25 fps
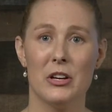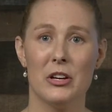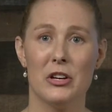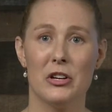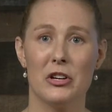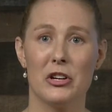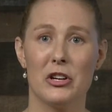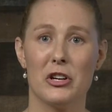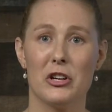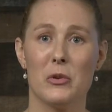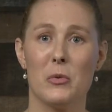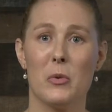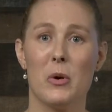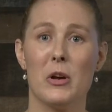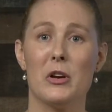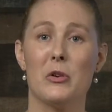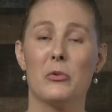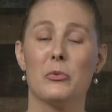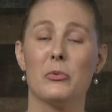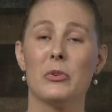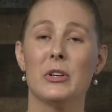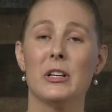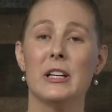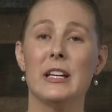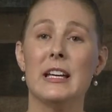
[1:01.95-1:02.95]
You're going to want to
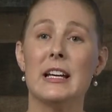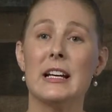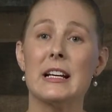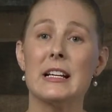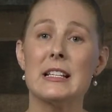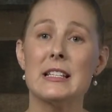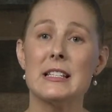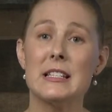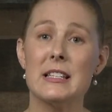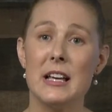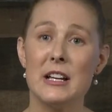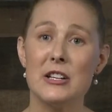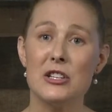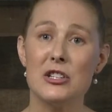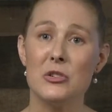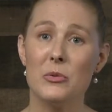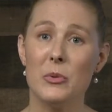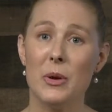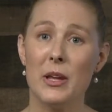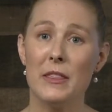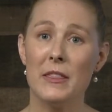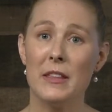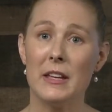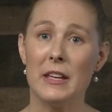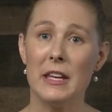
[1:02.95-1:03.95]
really
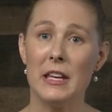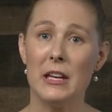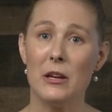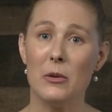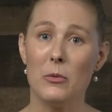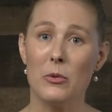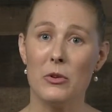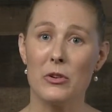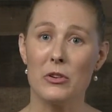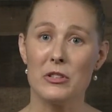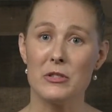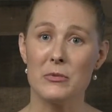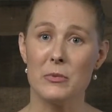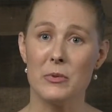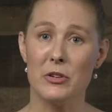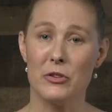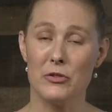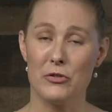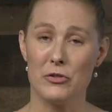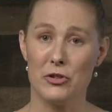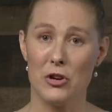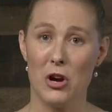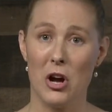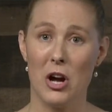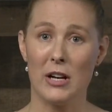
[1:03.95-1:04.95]
accentuate the key words when
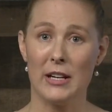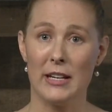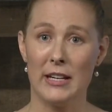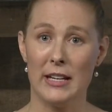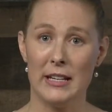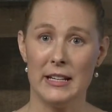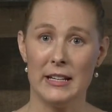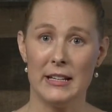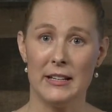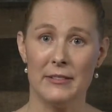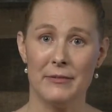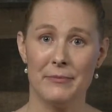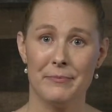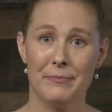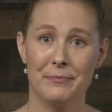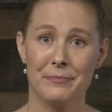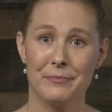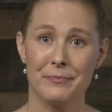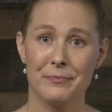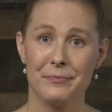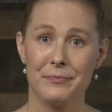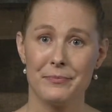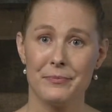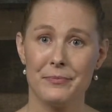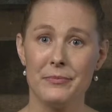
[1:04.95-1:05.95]
you're talking.
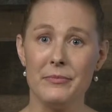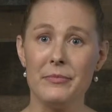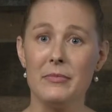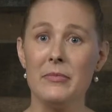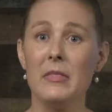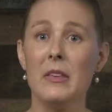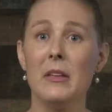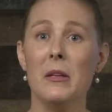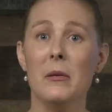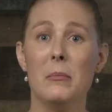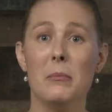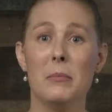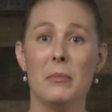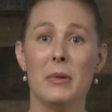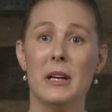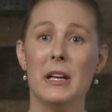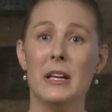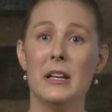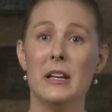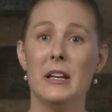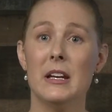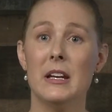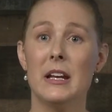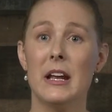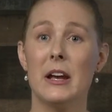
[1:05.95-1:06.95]
Be
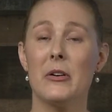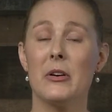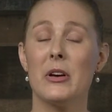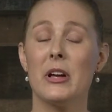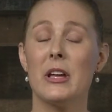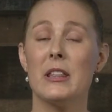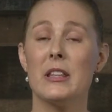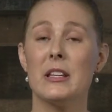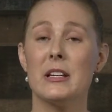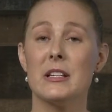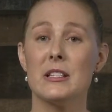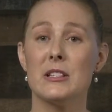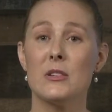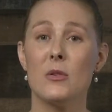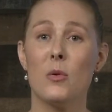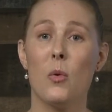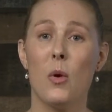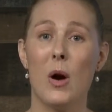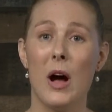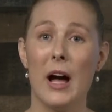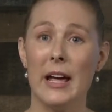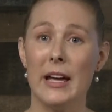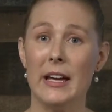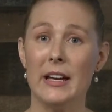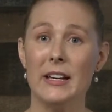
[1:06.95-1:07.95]
in an area that is
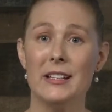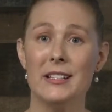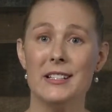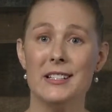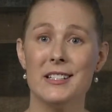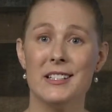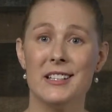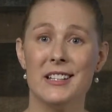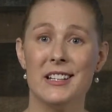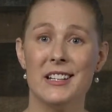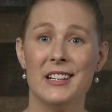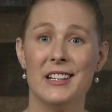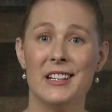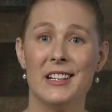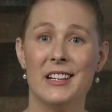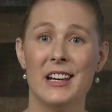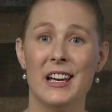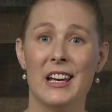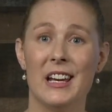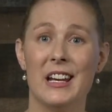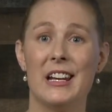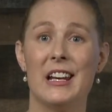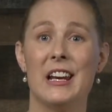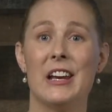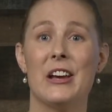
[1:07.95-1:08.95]
quiet
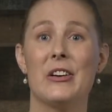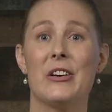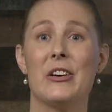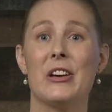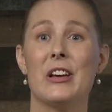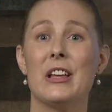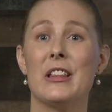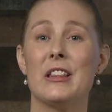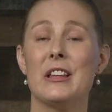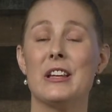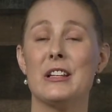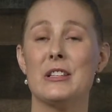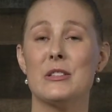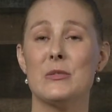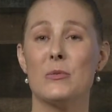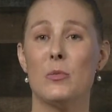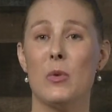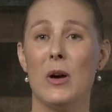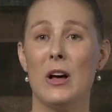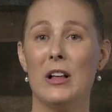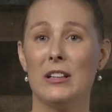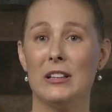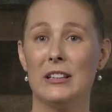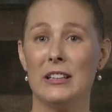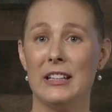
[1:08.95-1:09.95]
and an area that is
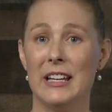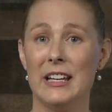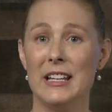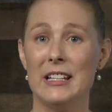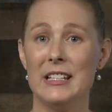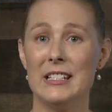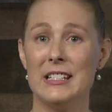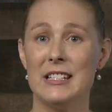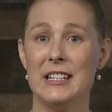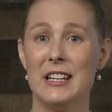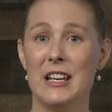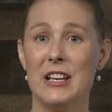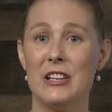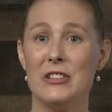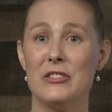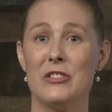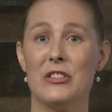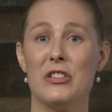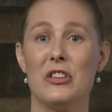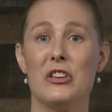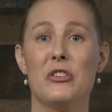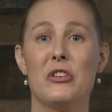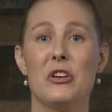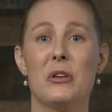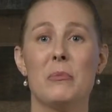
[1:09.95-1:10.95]
well lit so
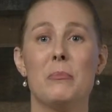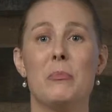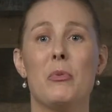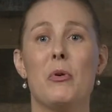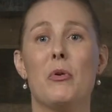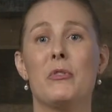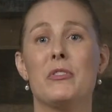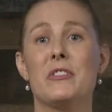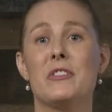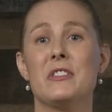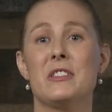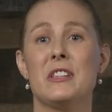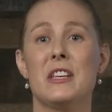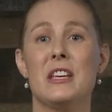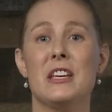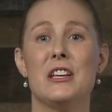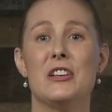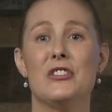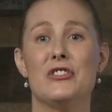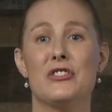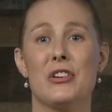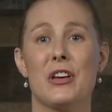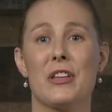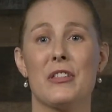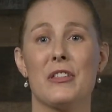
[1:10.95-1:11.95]
that you can both see
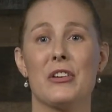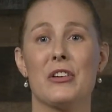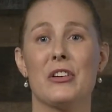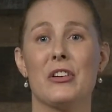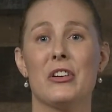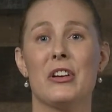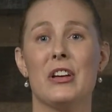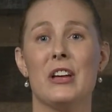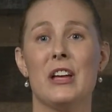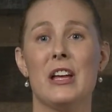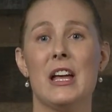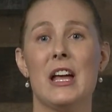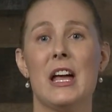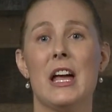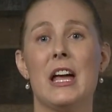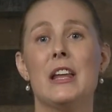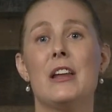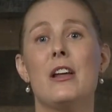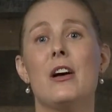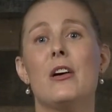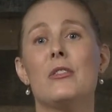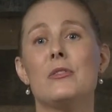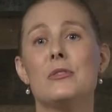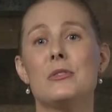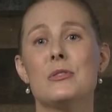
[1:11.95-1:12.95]
each other. And
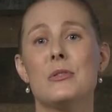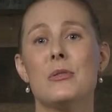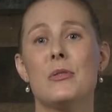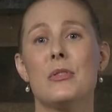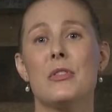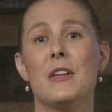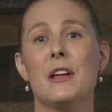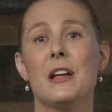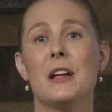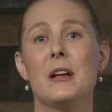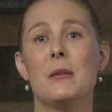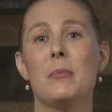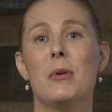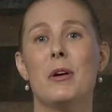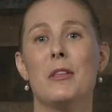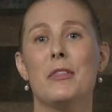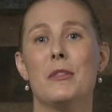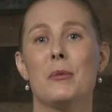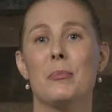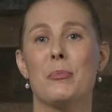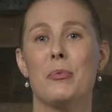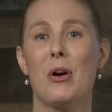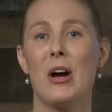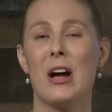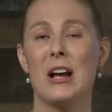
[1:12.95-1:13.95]
also think about
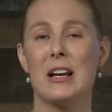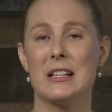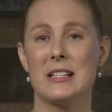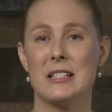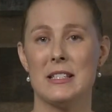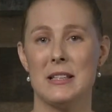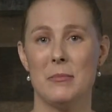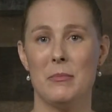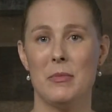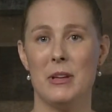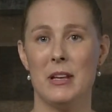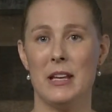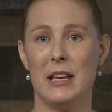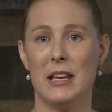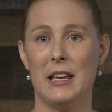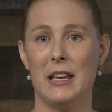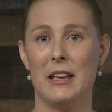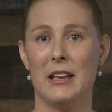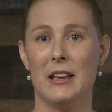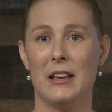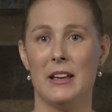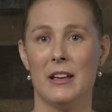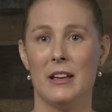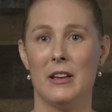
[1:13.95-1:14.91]
the proximity.